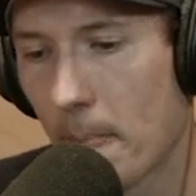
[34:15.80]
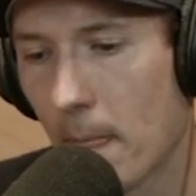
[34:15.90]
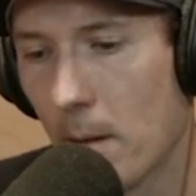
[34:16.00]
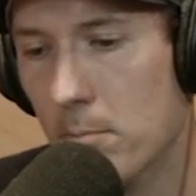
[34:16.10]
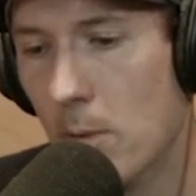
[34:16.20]

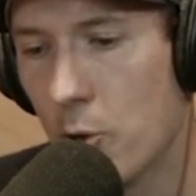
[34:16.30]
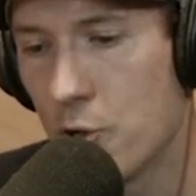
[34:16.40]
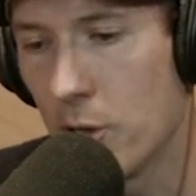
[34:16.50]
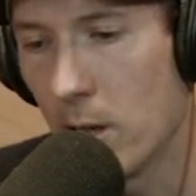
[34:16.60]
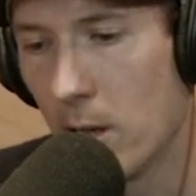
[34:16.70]

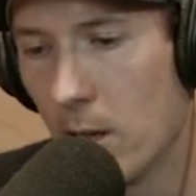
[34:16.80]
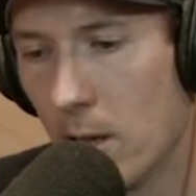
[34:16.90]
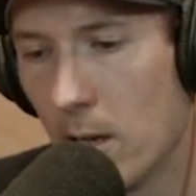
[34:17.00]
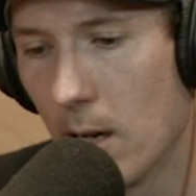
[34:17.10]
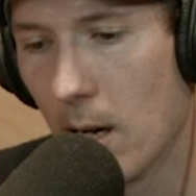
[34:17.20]
Mochi,
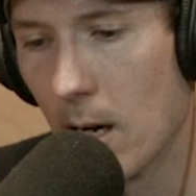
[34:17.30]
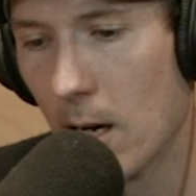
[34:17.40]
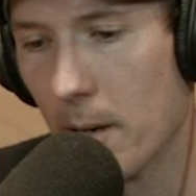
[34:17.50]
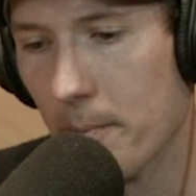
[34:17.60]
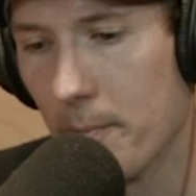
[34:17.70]

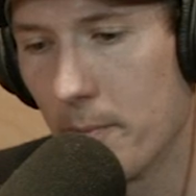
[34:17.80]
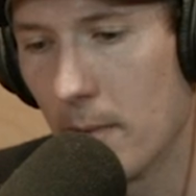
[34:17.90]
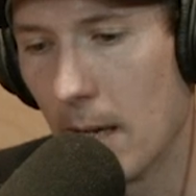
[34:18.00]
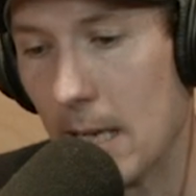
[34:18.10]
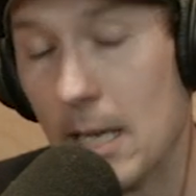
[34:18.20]
um,
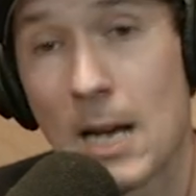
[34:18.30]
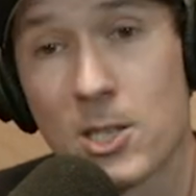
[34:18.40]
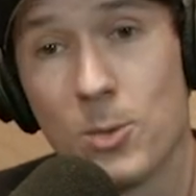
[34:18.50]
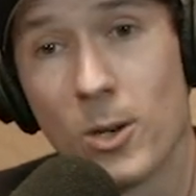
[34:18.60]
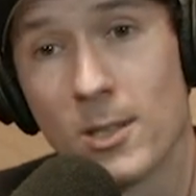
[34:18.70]
and he
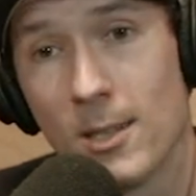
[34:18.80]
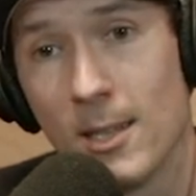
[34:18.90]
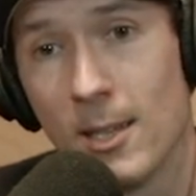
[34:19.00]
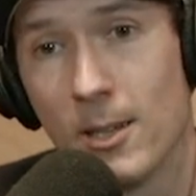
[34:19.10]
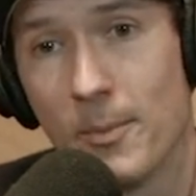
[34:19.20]
actually worked in
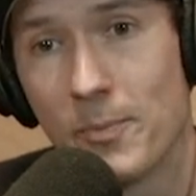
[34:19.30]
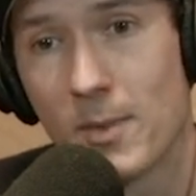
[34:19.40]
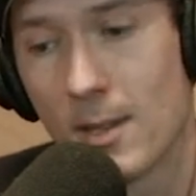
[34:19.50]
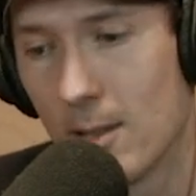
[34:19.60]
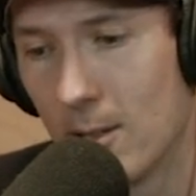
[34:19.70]
theater. Meucci
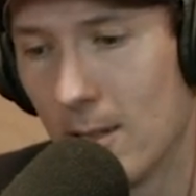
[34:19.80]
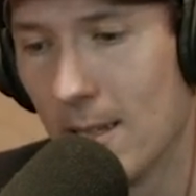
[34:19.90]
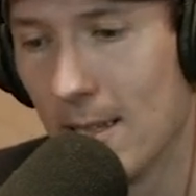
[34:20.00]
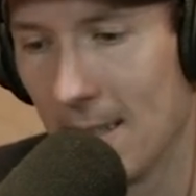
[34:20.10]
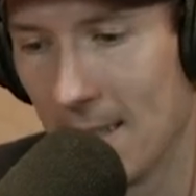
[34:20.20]
and Mochi? Hold
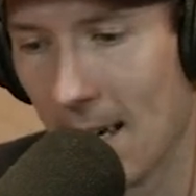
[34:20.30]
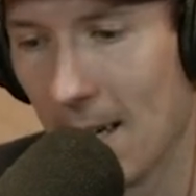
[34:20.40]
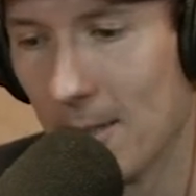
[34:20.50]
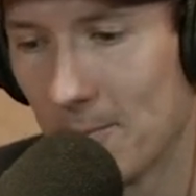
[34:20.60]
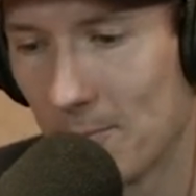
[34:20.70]
on, wait. Yeah.
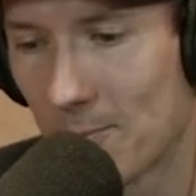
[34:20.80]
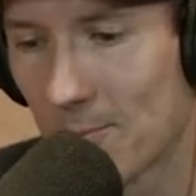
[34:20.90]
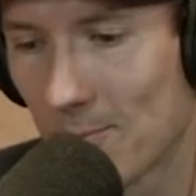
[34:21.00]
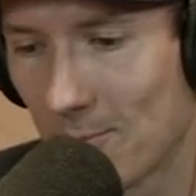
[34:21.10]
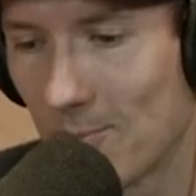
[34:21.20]
Meucci
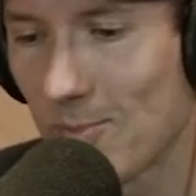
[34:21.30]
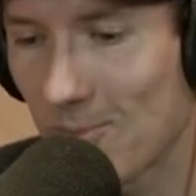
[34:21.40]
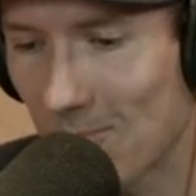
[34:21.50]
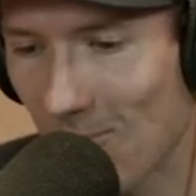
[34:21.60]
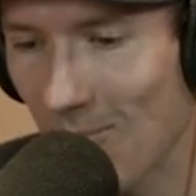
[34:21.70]
and
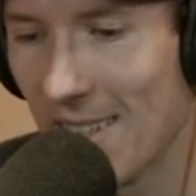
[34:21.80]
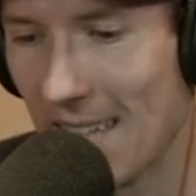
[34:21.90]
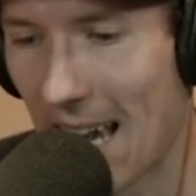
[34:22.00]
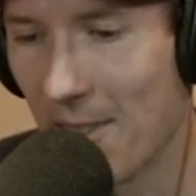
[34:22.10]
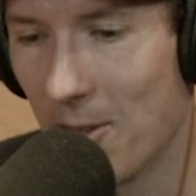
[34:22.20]
Mochi?
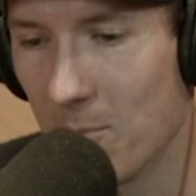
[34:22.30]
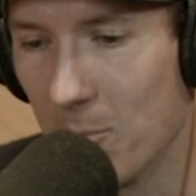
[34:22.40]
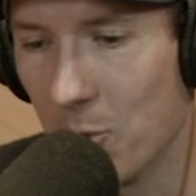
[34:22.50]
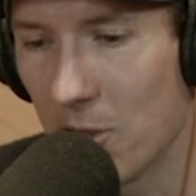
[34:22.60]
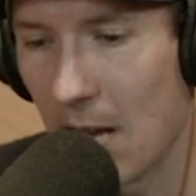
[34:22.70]
Yeah, there's
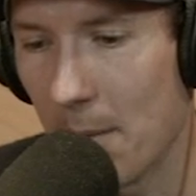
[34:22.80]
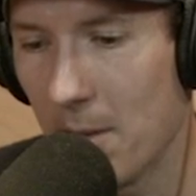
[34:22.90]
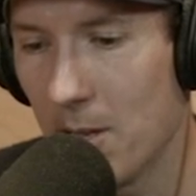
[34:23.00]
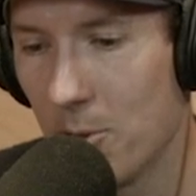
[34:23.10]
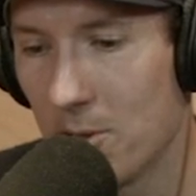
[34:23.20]
Meucci, no. M
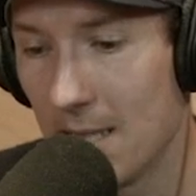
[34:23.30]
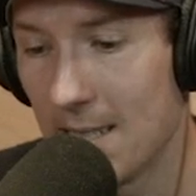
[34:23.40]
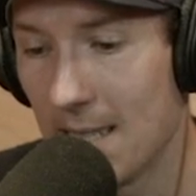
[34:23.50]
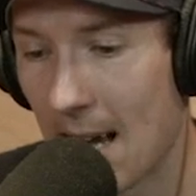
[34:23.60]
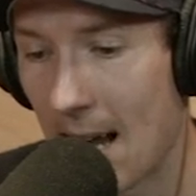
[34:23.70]
E U C
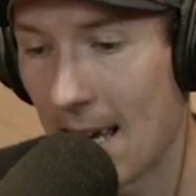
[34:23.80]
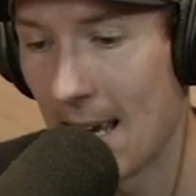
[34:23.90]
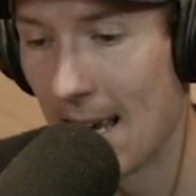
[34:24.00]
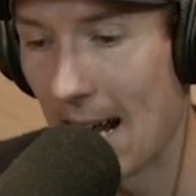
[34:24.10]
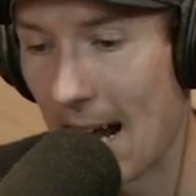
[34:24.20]
C I.
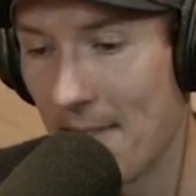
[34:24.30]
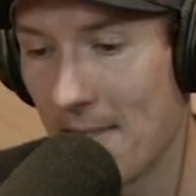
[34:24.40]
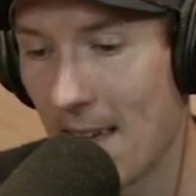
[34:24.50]
An Italian and,